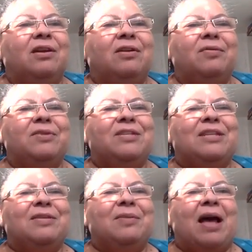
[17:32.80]
You
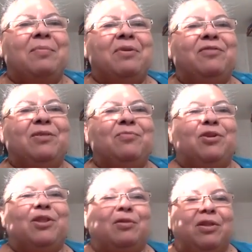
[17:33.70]
see the Happy Feet
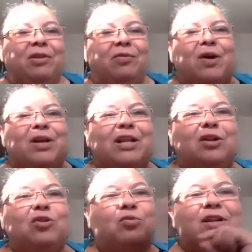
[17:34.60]
where the one
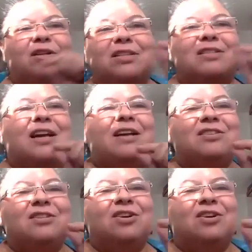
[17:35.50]
little krill decides to